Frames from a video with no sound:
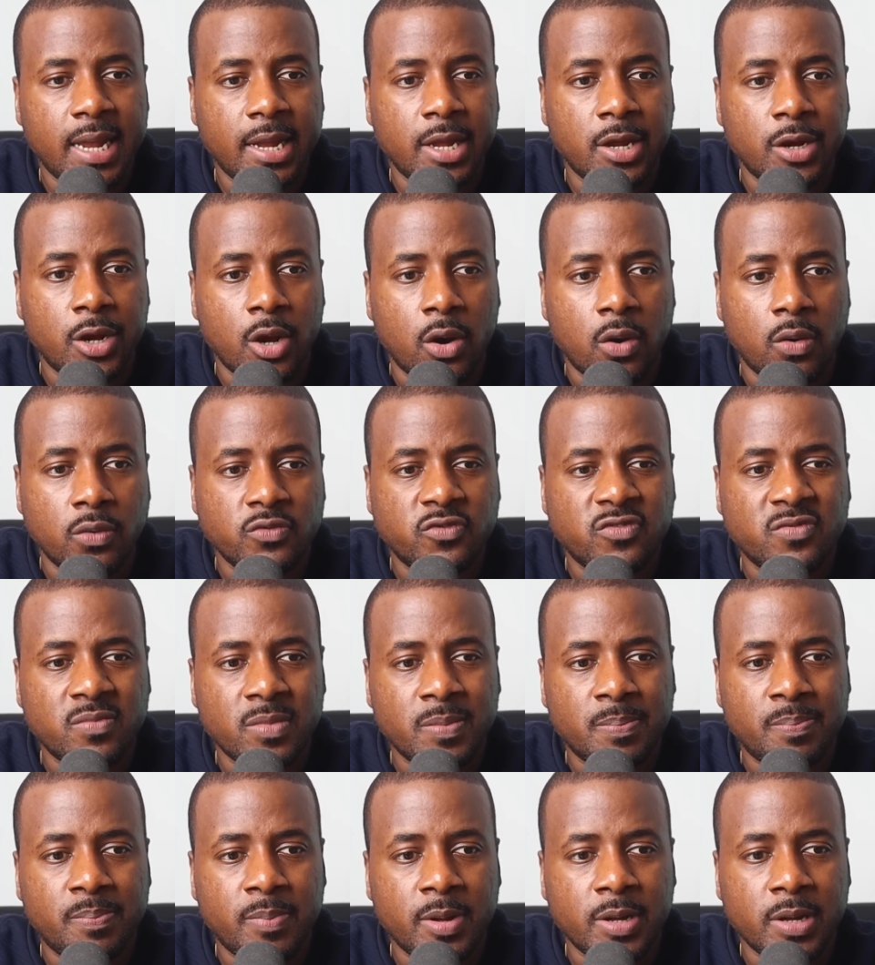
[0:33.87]

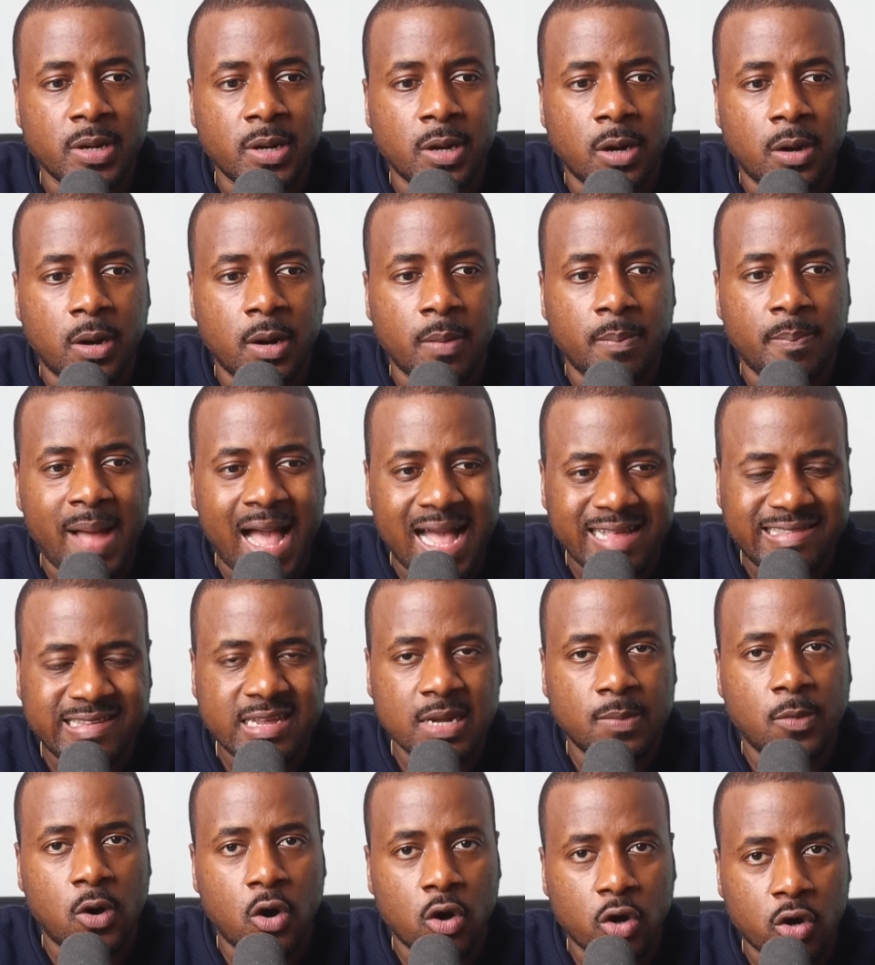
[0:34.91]
a
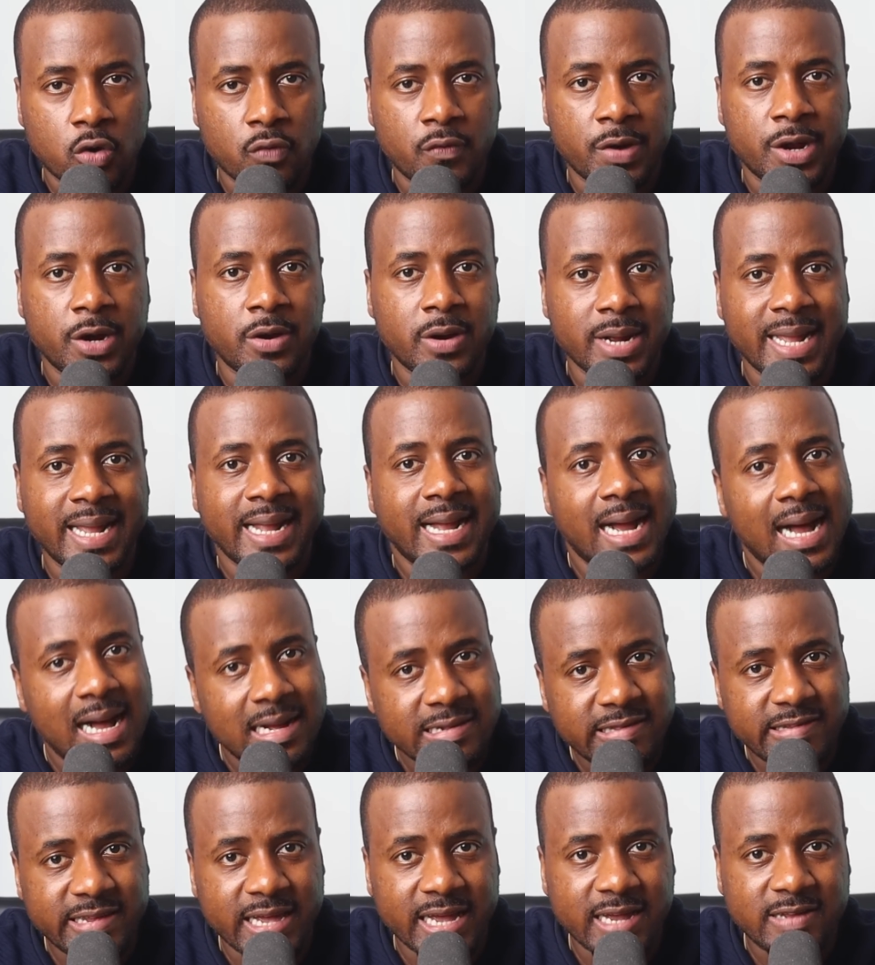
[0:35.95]
basketball career in
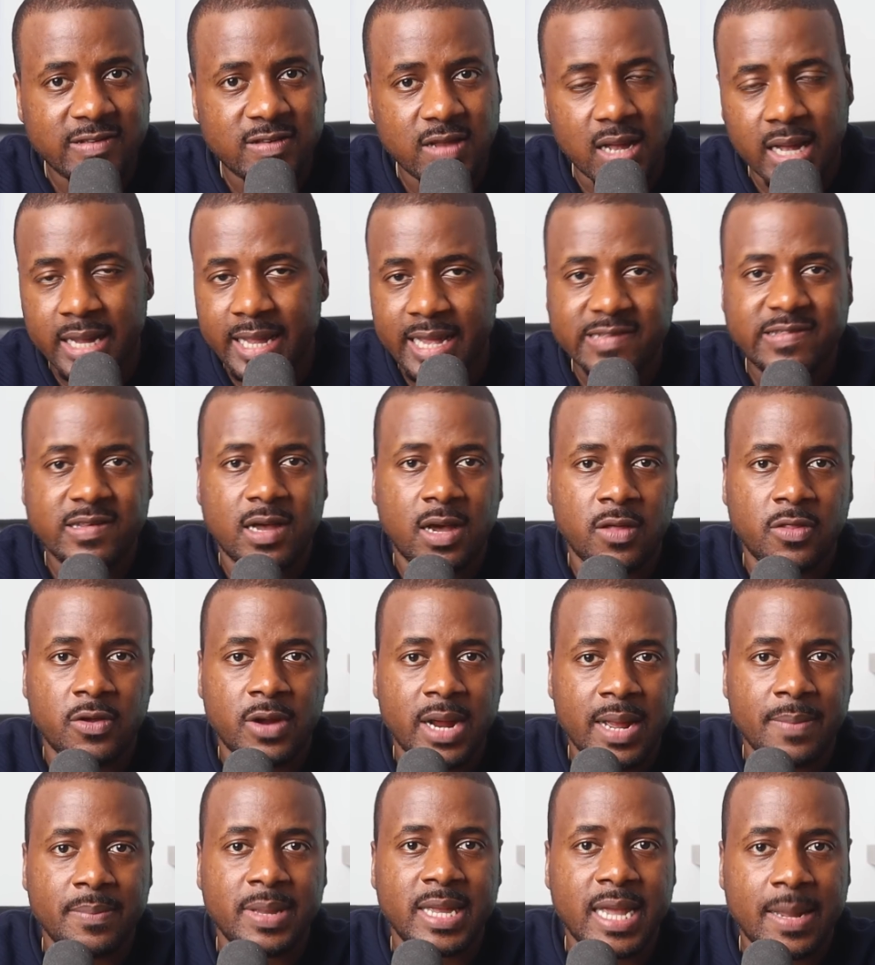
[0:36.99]
context against
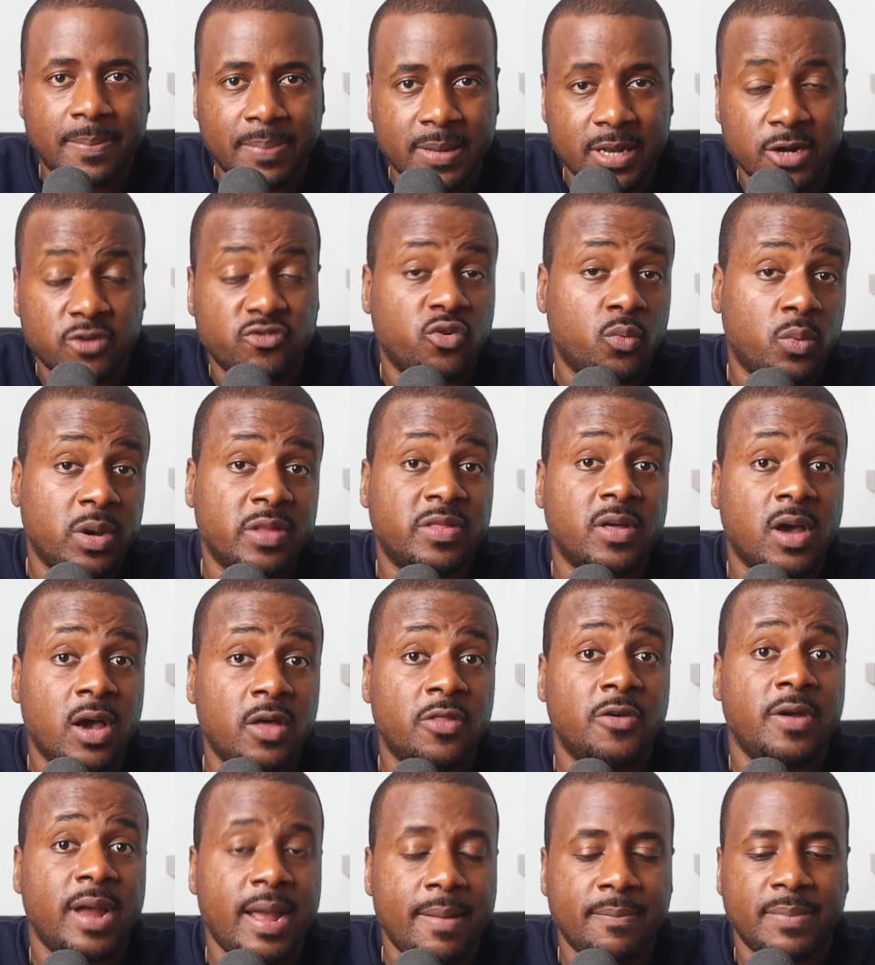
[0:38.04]
other NBA players or with
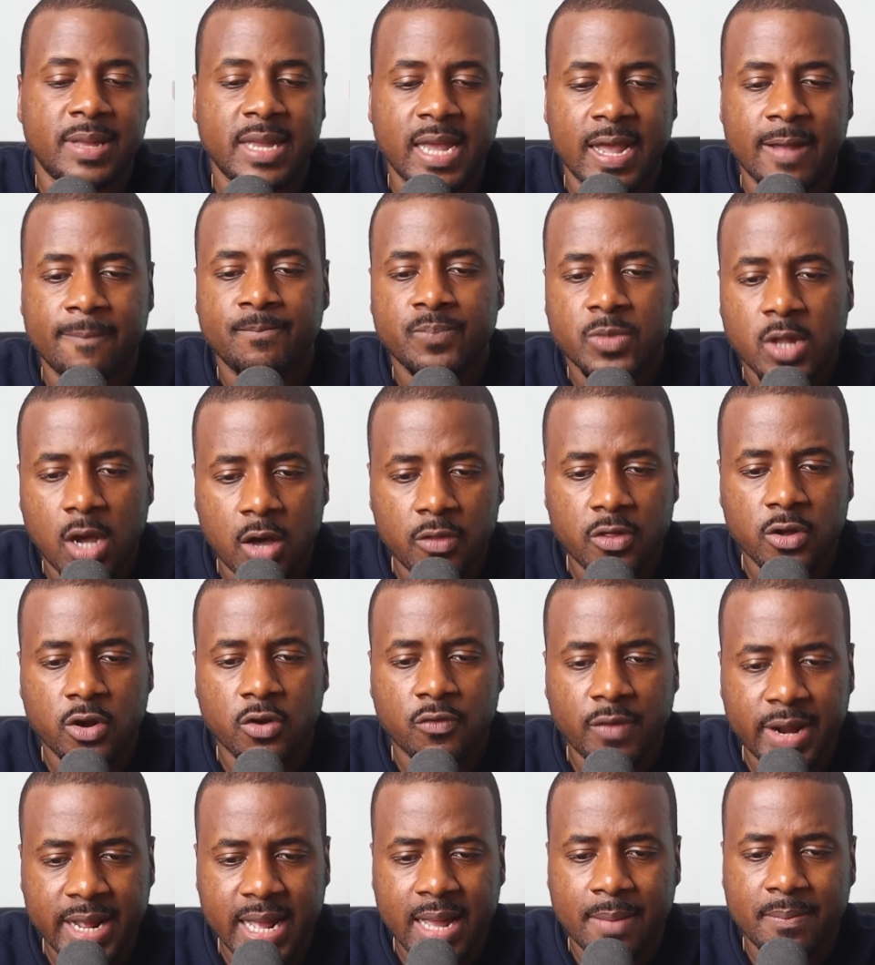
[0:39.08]
other
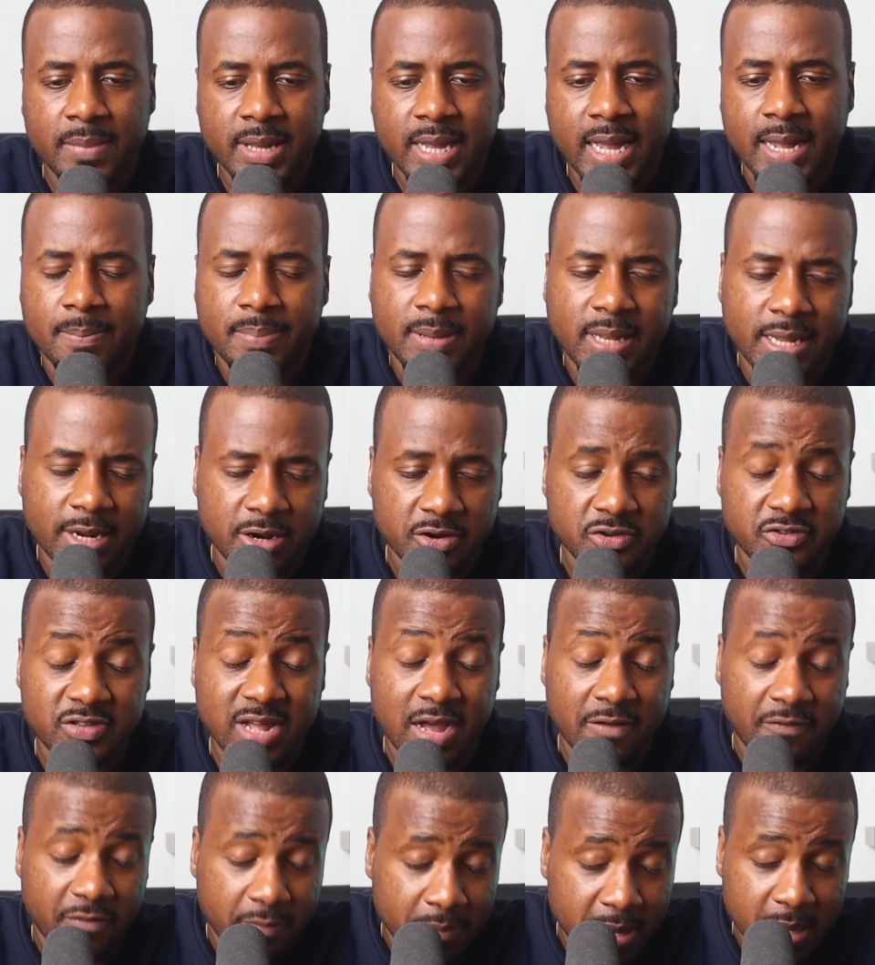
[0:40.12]
great NBA players.
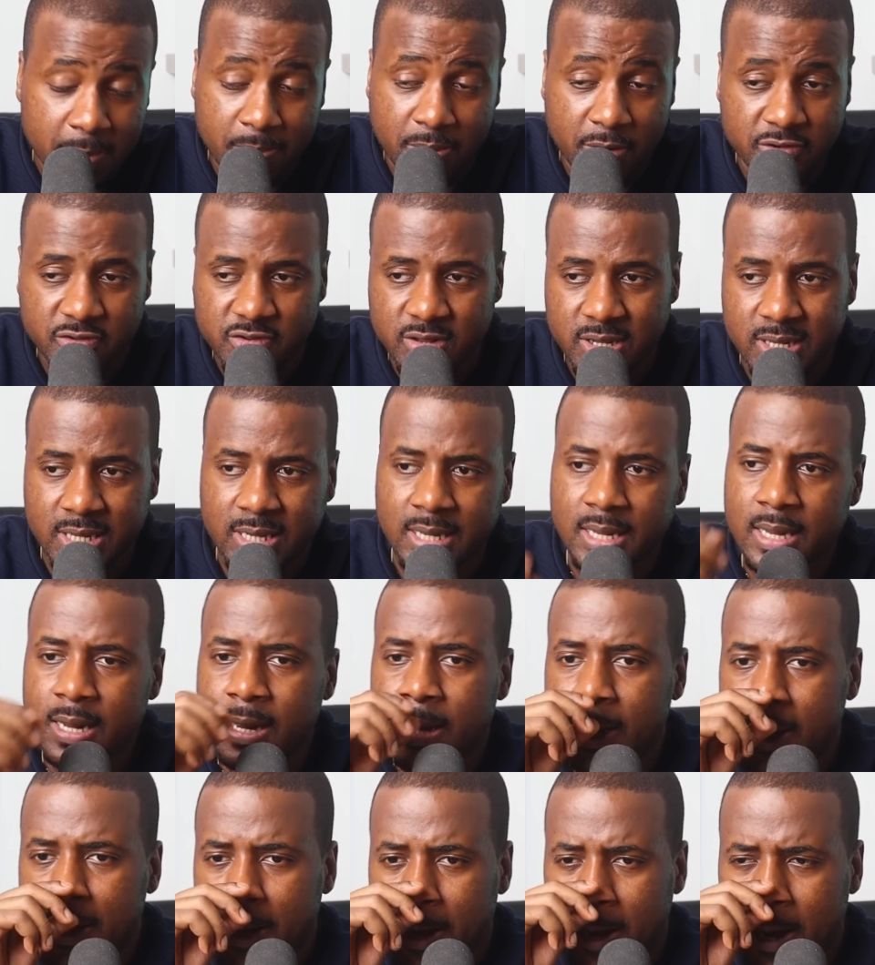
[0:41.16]
Now, for me personally,
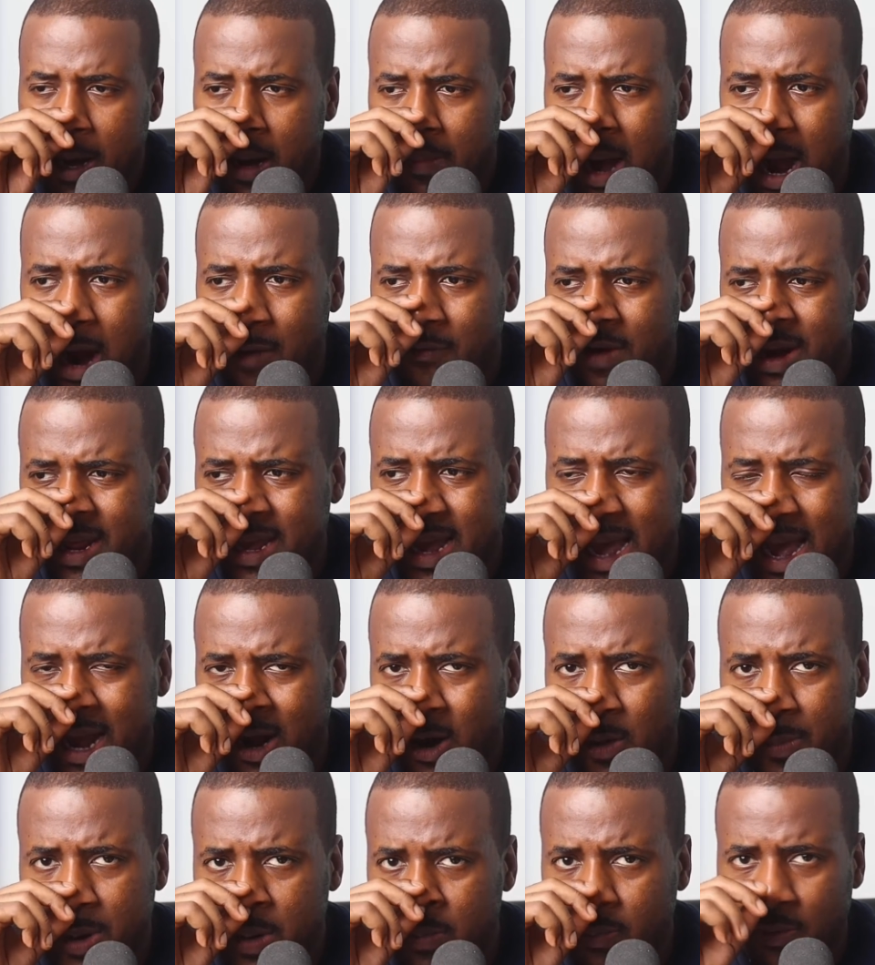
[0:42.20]
I already
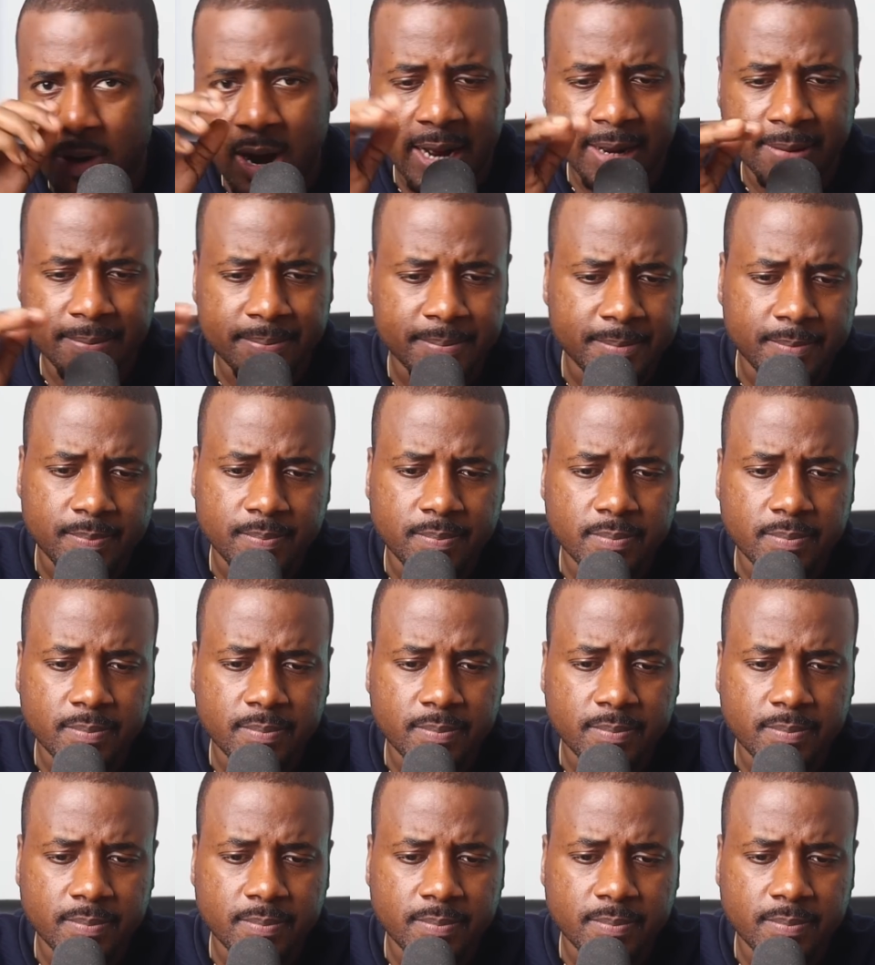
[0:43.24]
had Kobe Bryant